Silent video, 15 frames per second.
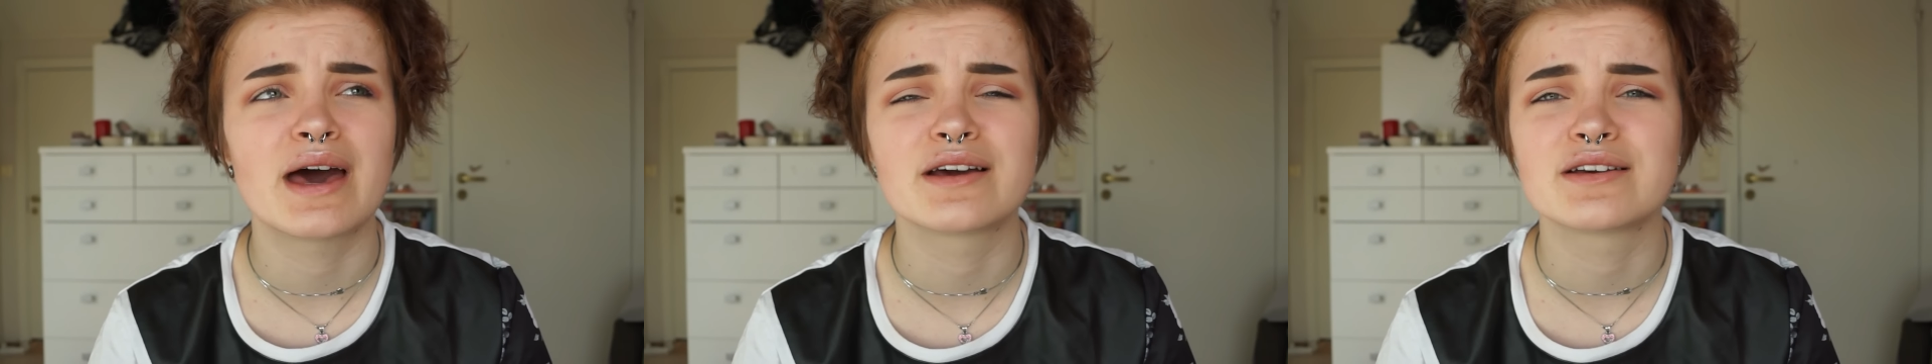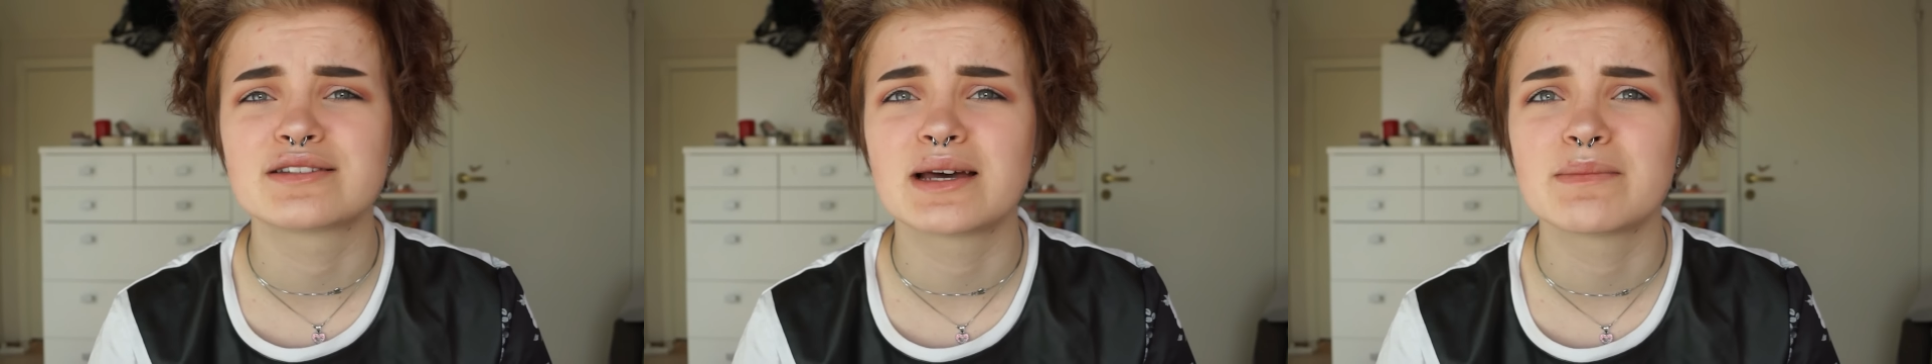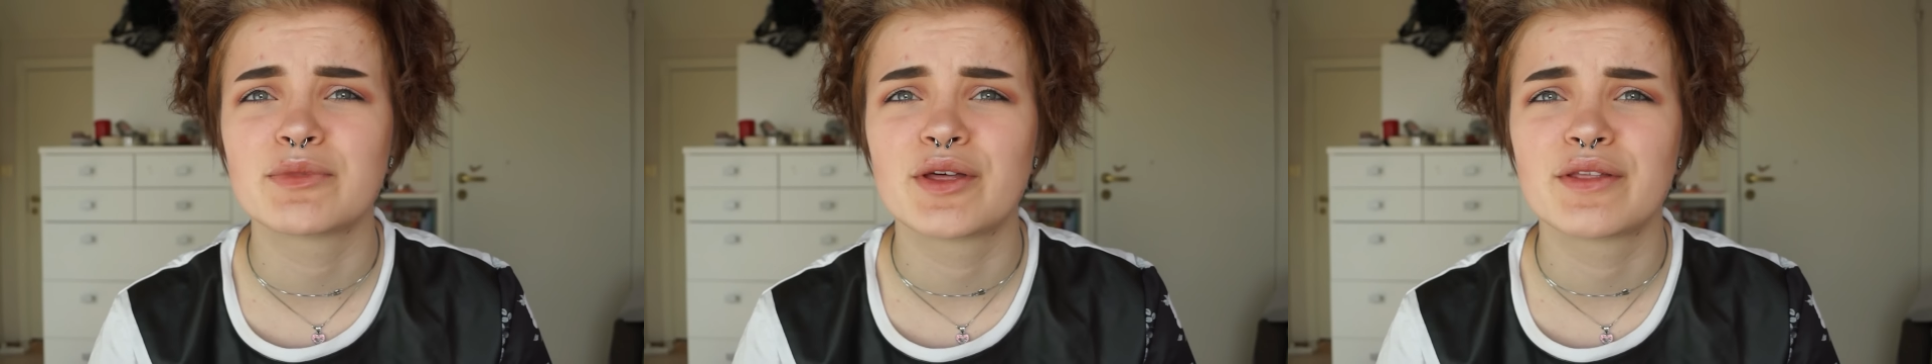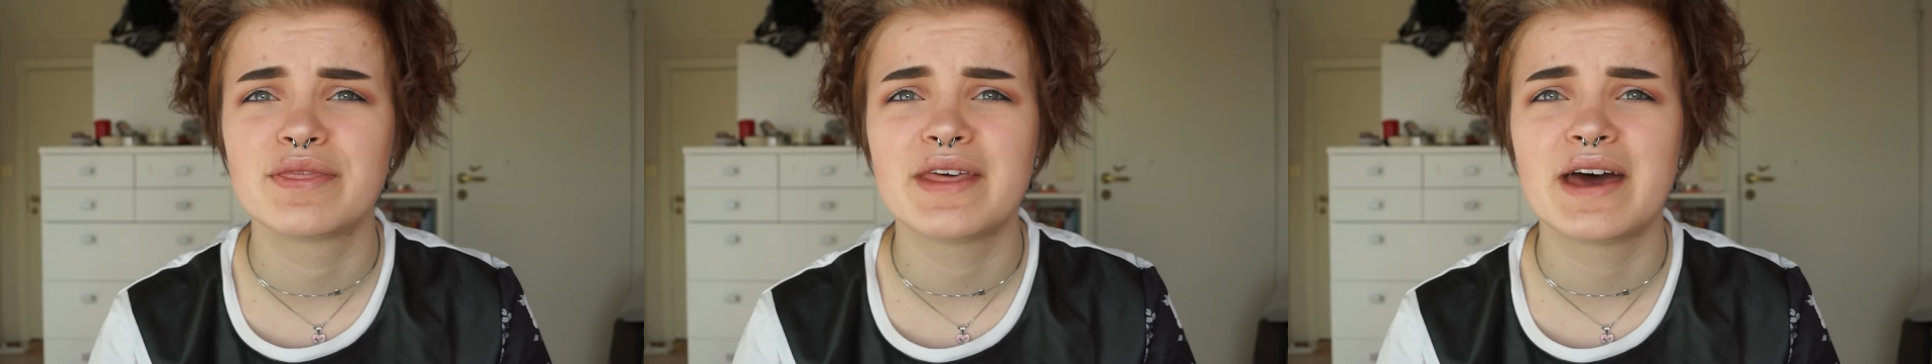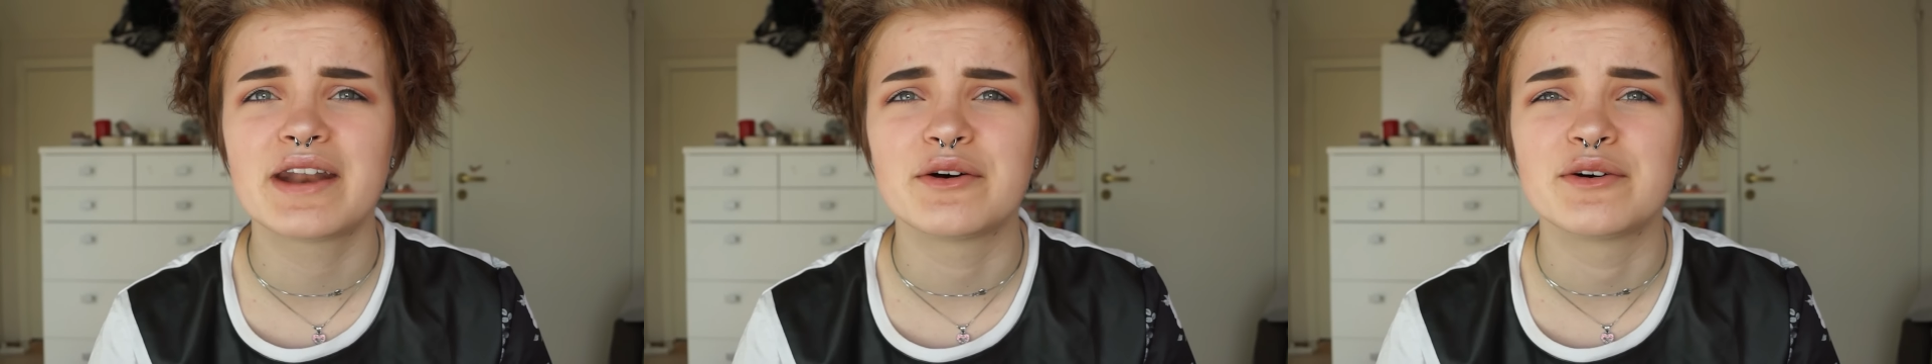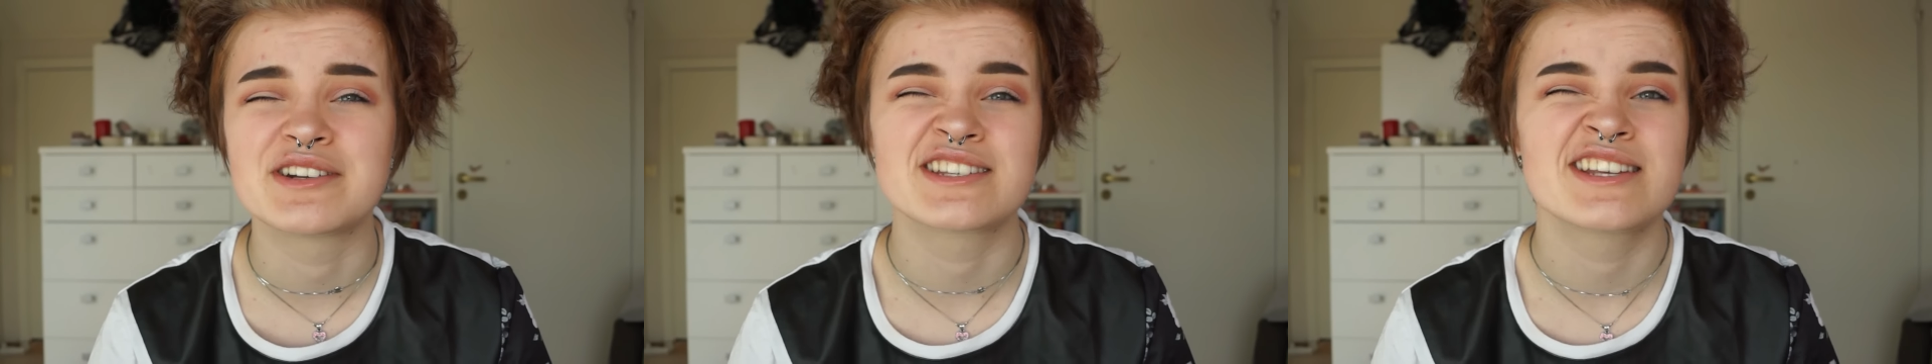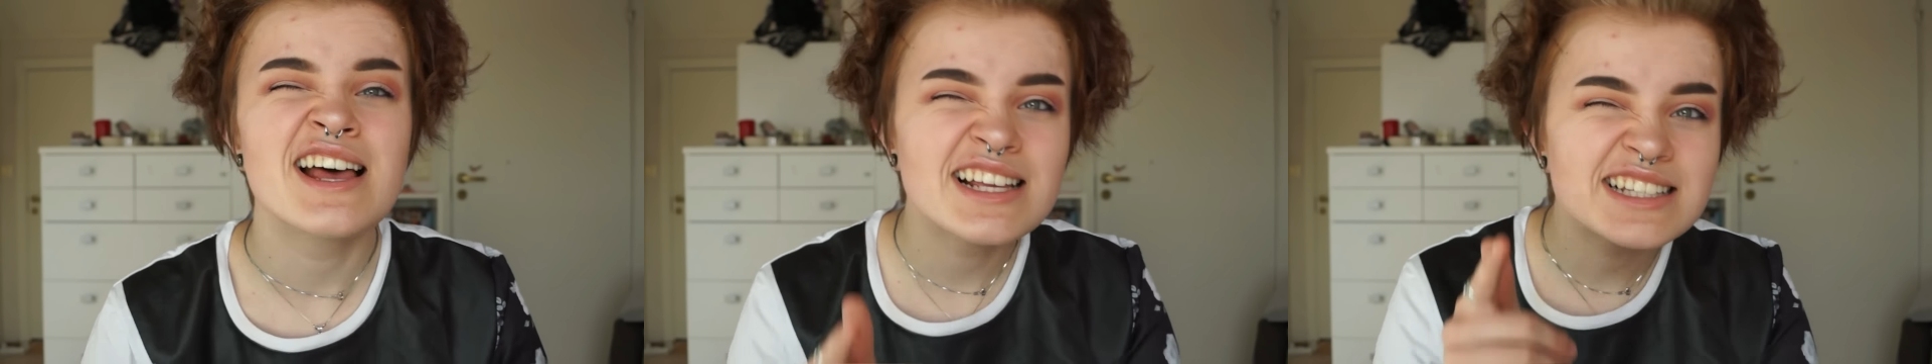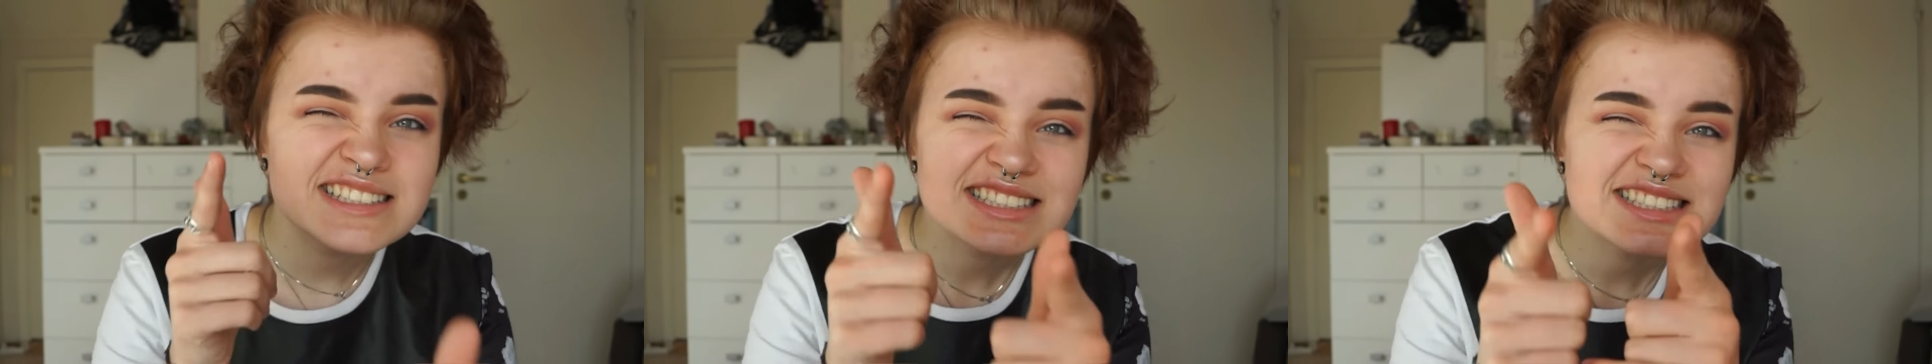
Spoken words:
that, because I'm not that hot.